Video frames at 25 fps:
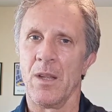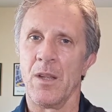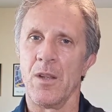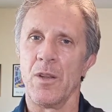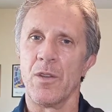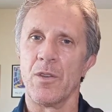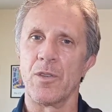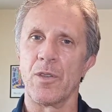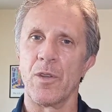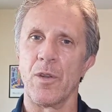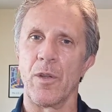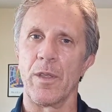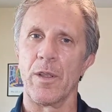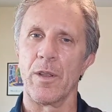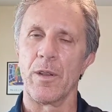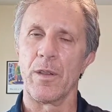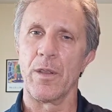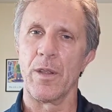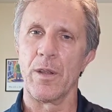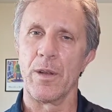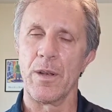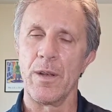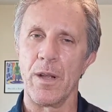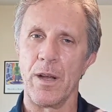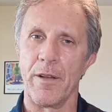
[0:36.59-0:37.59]
So
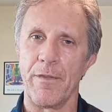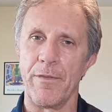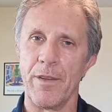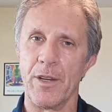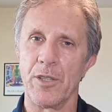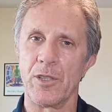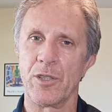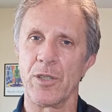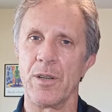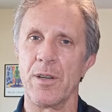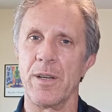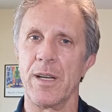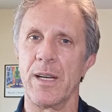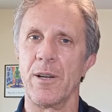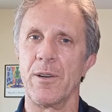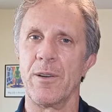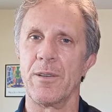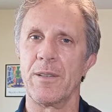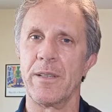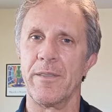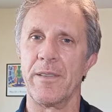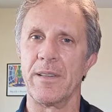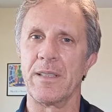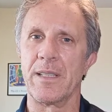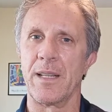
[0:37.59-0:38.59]
the official
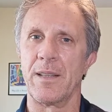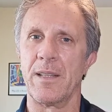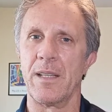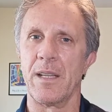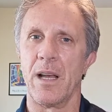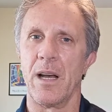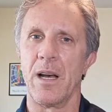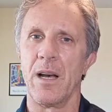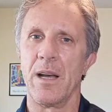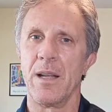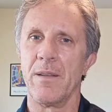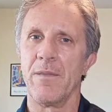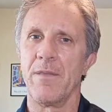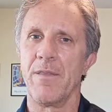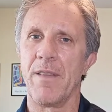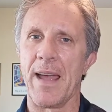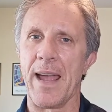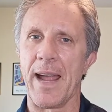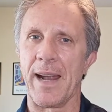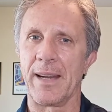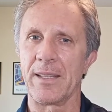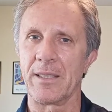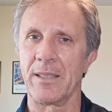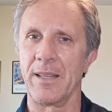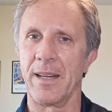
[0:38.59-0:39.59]
narrative is that the
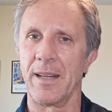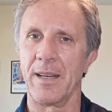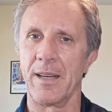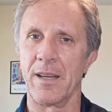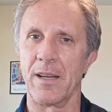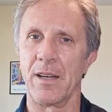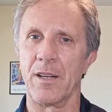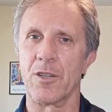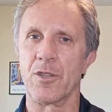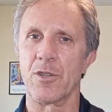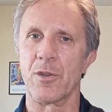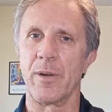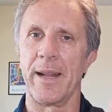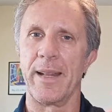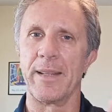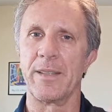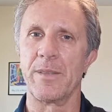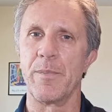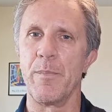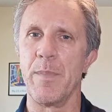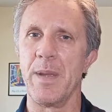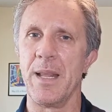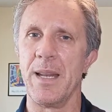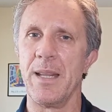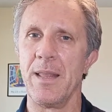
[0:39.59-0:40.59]
unvaccinated are
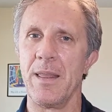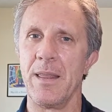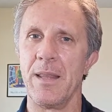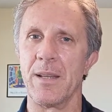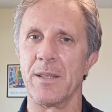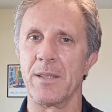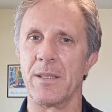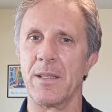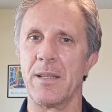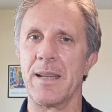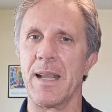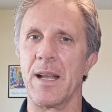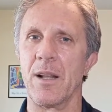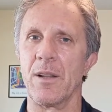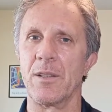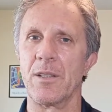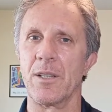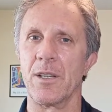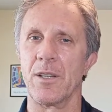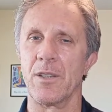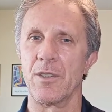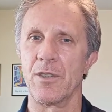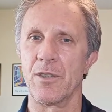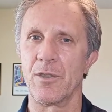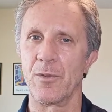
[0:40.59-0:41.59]
transmitting this
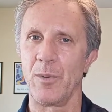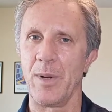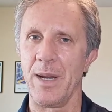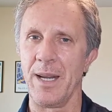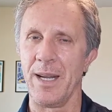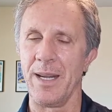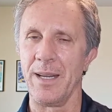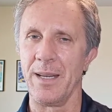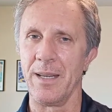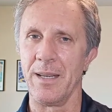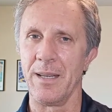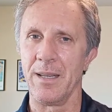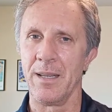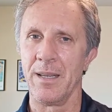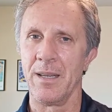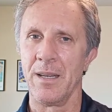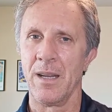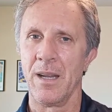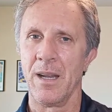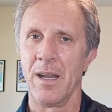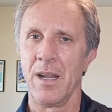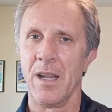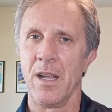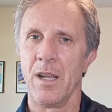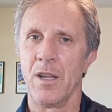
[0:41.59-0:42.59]
Delta strain
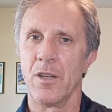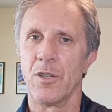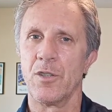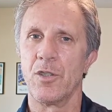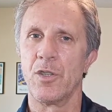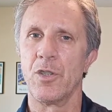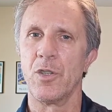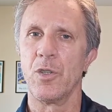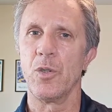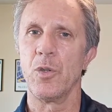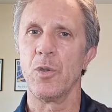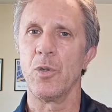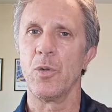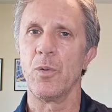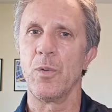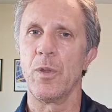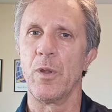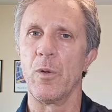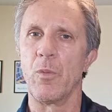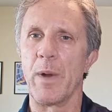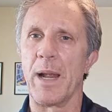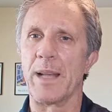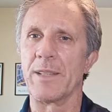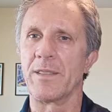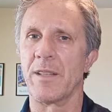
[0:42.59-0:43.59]
to the
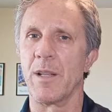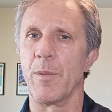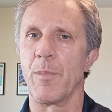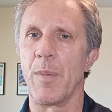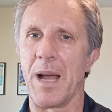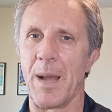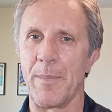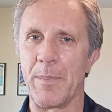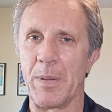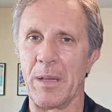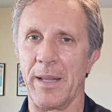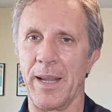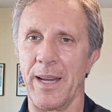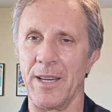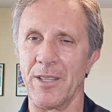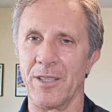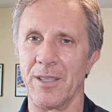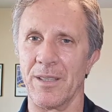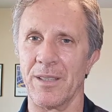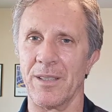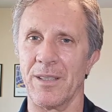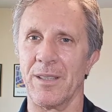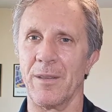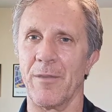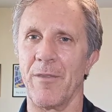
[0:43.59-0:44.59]
rest of the population,
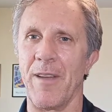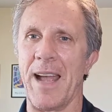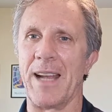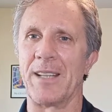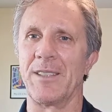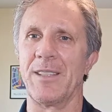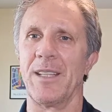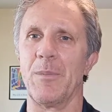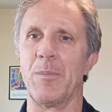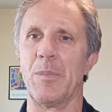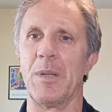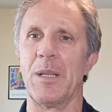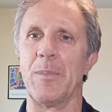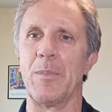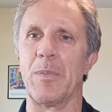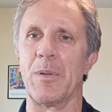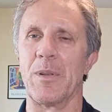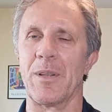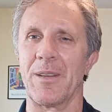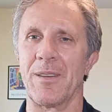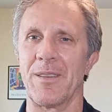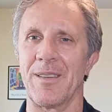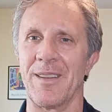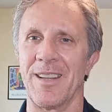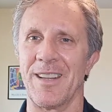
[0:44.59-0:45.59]
the vaccinated people
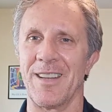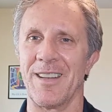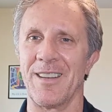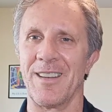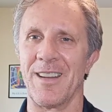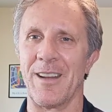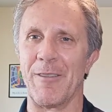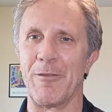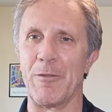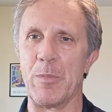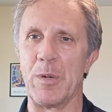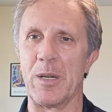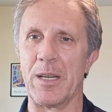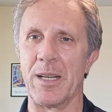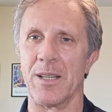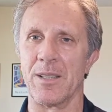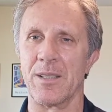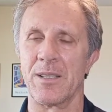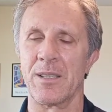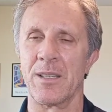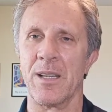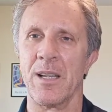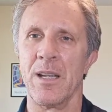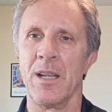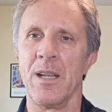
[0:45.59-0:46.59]
and everybody
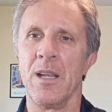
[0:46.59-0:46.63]
else.